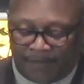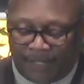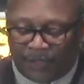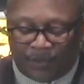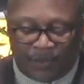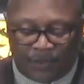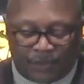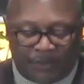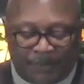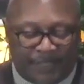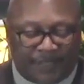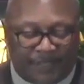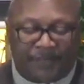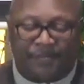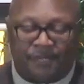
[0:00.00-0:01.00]
urge me
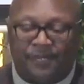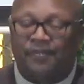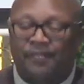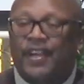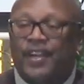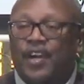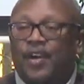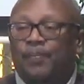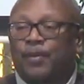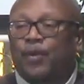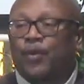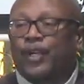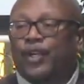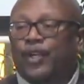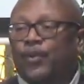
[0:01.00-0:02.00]
to fire up a
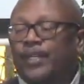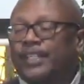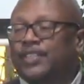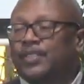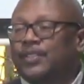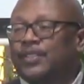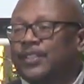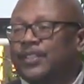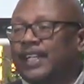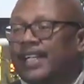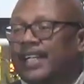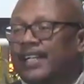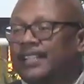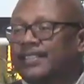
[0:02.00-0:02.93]
quick quiz on you guys.